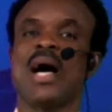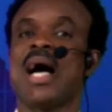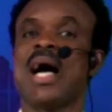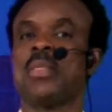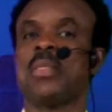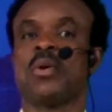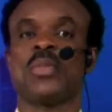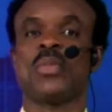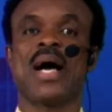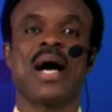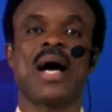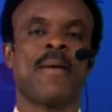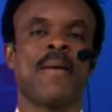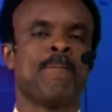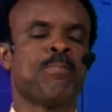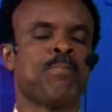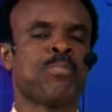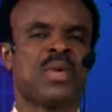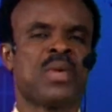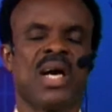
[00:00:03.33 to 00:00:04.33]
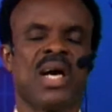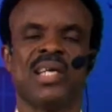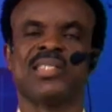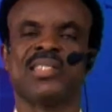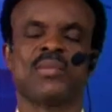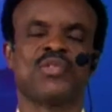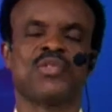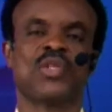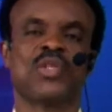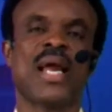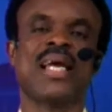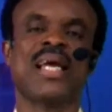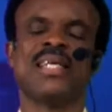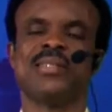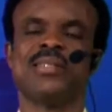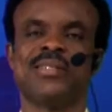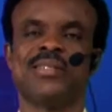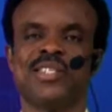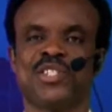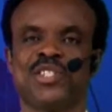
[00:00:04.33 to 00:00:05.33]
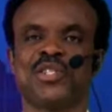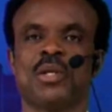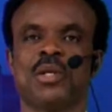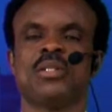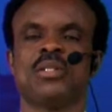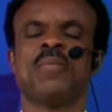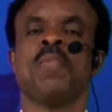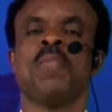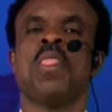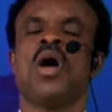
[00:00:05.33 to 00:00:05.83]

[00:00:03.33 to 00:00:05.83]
another exceptional edition